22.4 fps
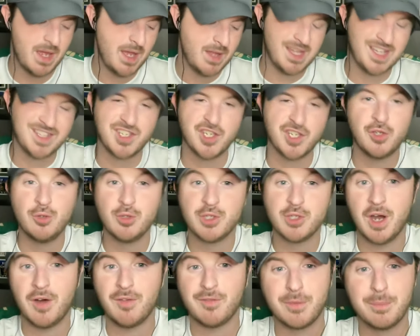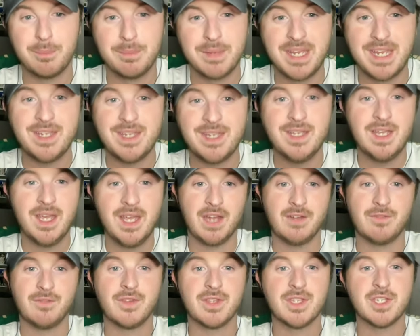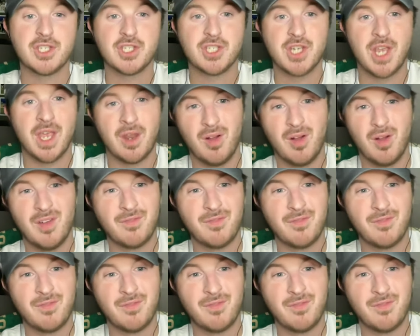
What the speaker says: that's a huge help for me and for this channel